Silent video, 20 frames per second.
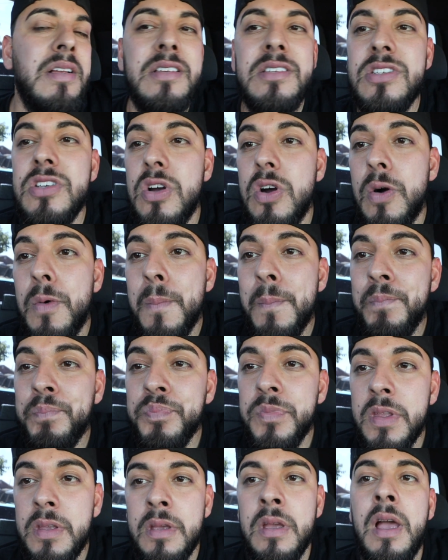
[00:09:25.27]
So
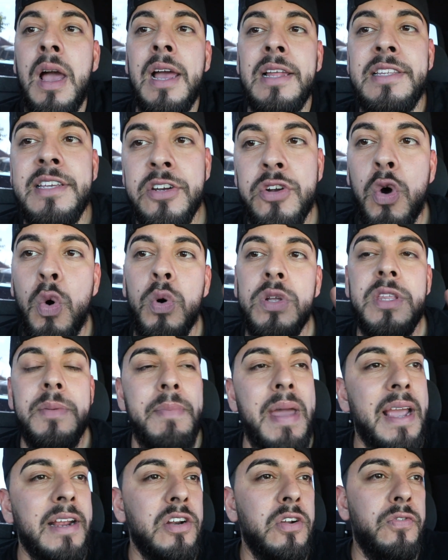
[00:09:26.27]
I did go with the
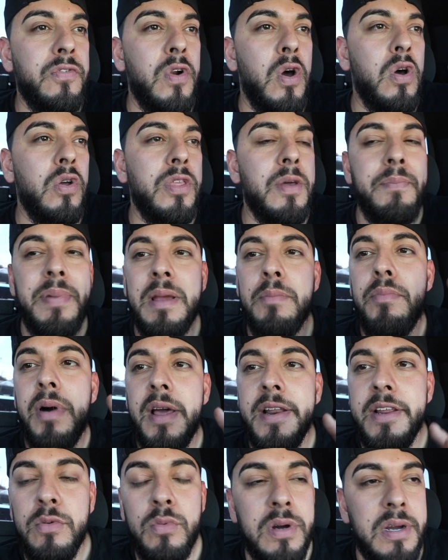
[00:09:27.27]
Magnaflow, the big
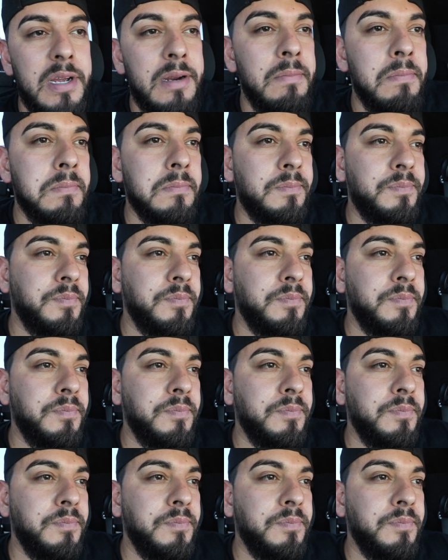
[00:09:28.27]
body one.